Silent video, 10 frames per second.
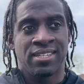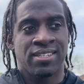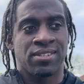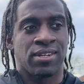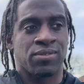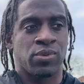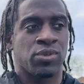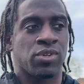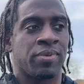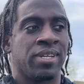you know, we
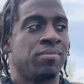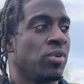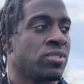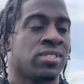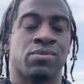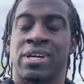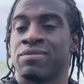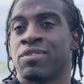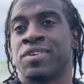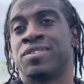could have been Buxton, we have
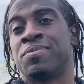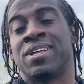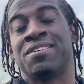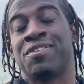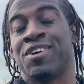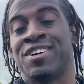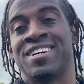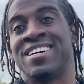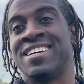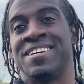nothing to play for.
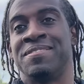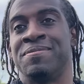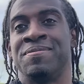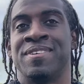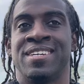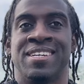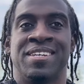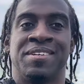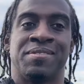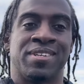
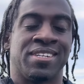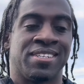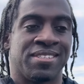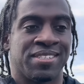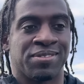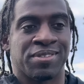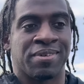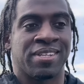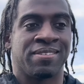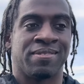It would have
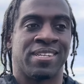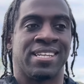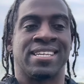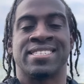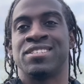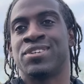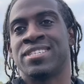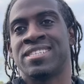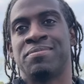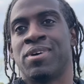been less
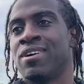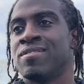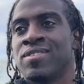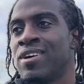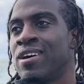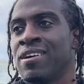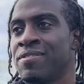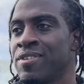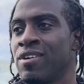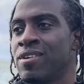interesting, but no,
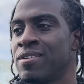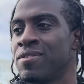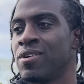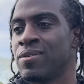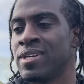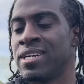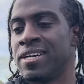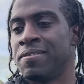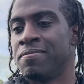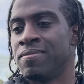I thought we
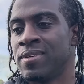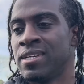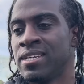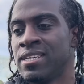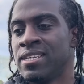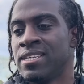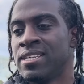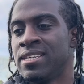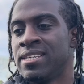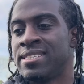
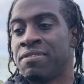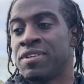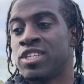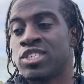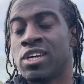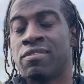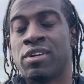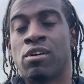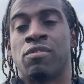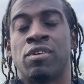definitely deserved it
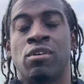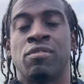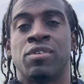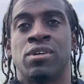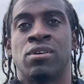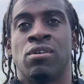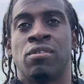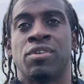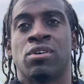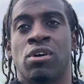over
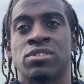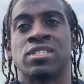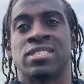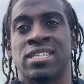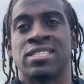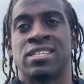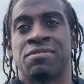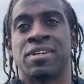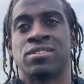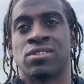the course of the season. I
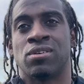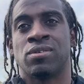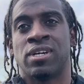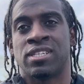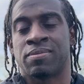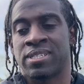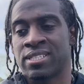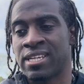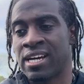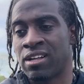think so,
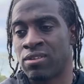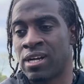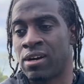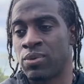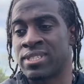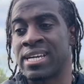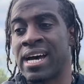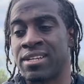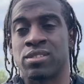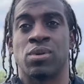especially how we started as